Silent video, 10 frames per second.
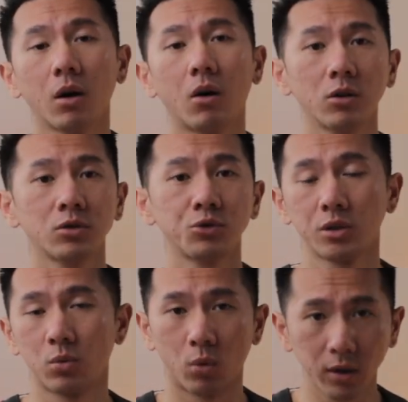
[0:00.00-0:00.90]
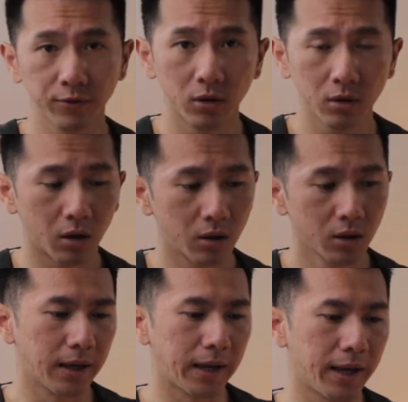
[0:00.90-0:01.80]
Also just one phone call
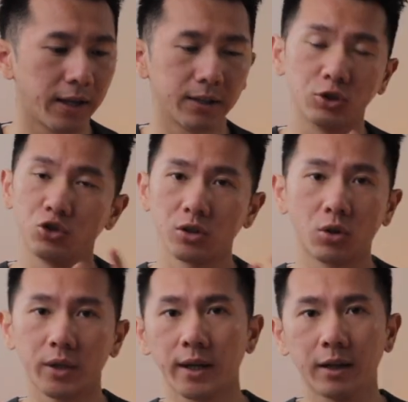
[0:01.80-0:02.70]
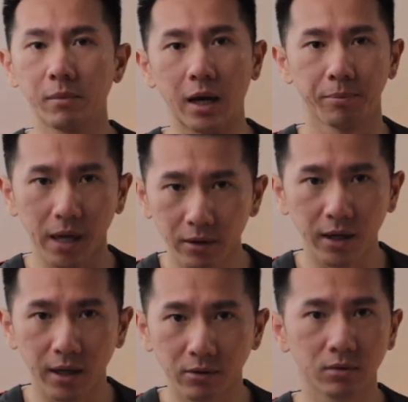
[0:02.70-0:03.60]
and it's just looking at my
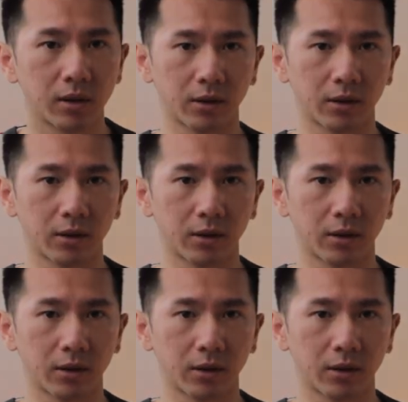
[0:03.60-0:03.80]
background,